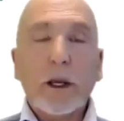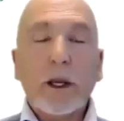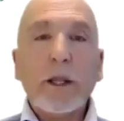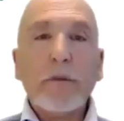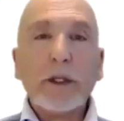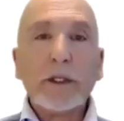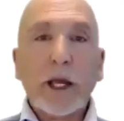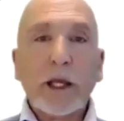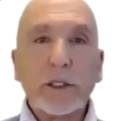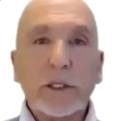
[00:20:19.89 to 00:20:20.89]
And if it
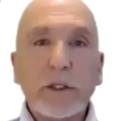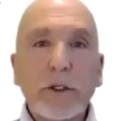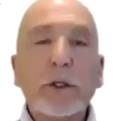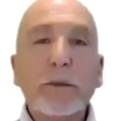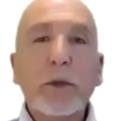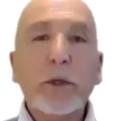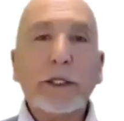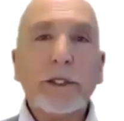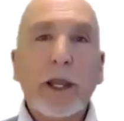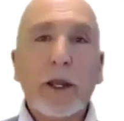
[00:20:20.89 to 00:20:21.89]
doesn't, you can put
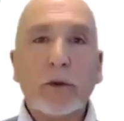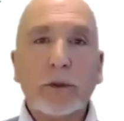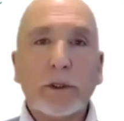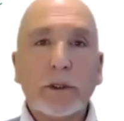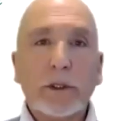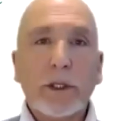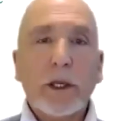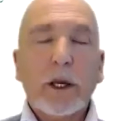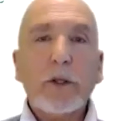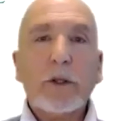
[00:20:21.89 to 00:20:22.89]
it down
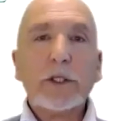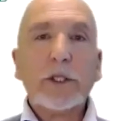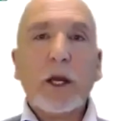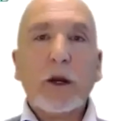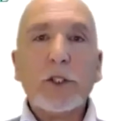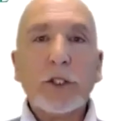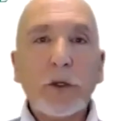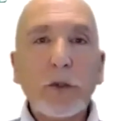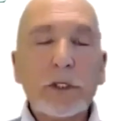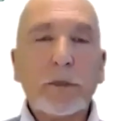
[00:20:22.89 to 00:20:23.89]
and you can say, I
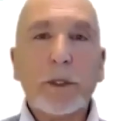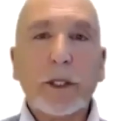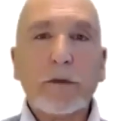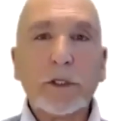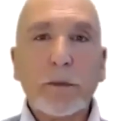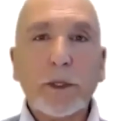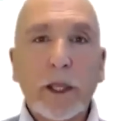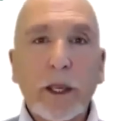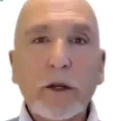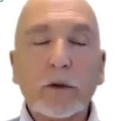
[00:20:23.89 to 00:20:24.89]
choose to believe something
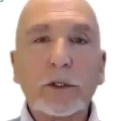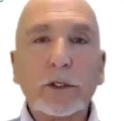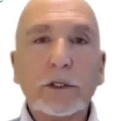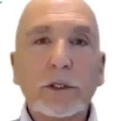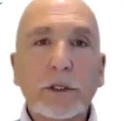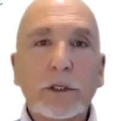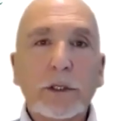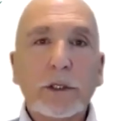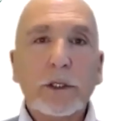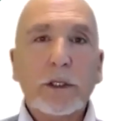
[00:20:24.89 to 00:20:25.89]
else.
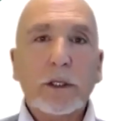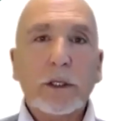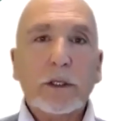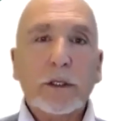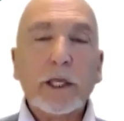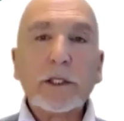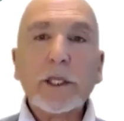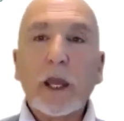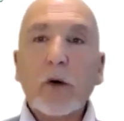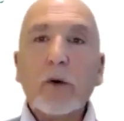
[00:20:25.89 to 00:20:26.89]
That's
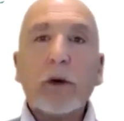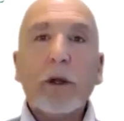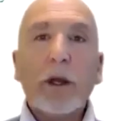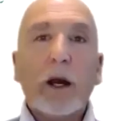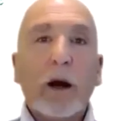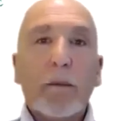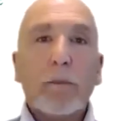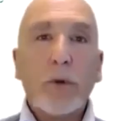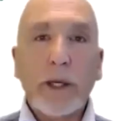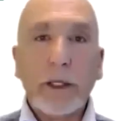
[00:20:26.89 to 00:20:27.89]
how our
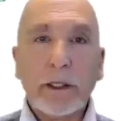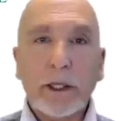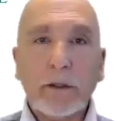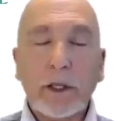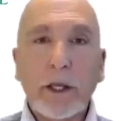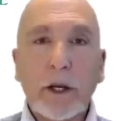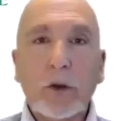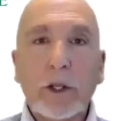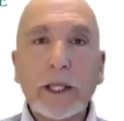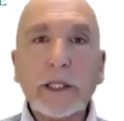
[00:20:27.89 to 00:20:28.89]
brain,
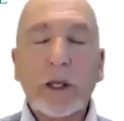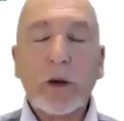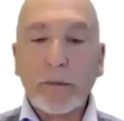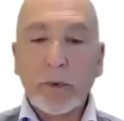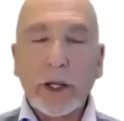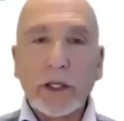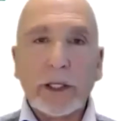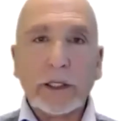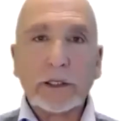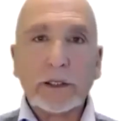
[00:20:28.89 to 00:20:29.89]
that's how our brain
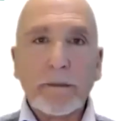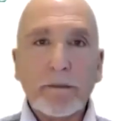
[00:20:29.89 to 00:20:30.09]
is.